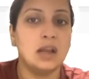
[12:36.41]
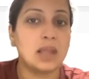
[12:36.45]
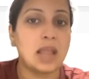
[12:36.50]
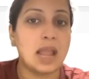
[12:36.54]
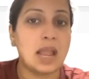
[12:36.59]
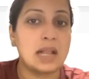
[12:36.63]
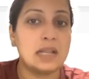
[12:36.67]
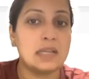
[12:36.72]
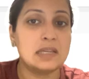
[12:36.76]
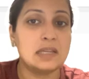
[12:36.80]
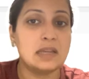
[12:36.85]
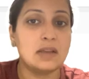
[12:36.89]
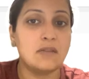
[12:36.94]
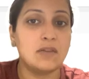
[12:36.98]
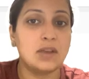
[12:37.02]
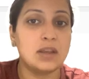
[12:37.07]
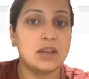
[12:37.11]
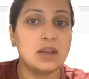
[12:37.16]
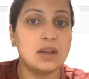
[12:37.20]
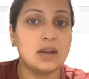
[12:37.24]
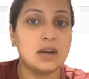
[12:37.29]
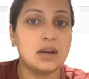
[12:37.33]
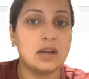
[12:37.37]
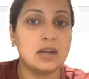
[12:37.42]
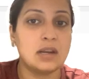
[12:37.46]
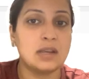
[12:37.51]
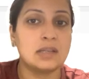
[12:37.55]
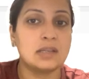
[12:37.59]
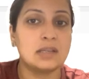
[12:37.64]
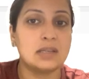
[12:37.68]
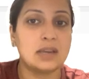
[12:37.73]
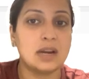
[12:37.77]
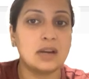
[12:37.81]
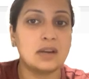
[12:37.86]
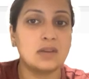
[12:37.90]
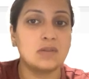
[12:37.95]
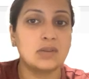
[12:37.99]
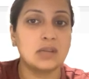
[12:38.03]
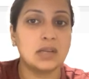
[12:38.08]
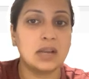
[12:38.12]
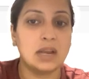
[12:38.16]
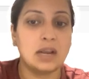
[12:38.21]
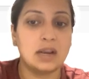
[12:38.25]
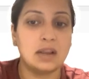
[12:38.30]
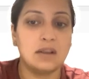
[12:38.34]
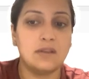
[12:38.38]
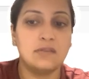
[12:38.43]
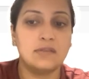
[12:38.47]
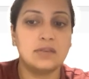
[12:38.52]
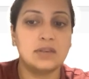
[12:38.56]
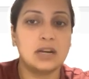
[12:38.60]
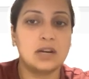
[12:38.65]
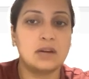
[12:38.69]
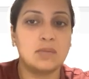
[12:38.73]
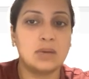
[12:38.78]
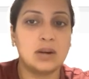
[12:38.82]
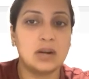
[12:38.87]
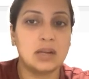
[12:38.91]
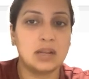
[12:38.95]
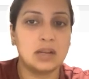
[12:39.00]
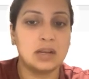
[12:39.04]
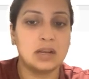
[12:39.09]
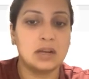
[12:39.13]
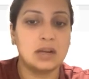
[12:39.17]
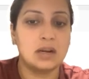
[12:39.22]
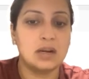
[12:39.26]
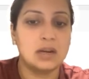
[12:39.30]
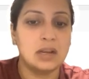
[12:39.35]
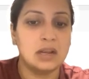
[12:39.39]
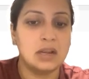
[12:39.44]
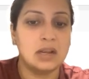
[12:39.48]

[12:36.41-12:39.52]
else if here, instead using an if statement here.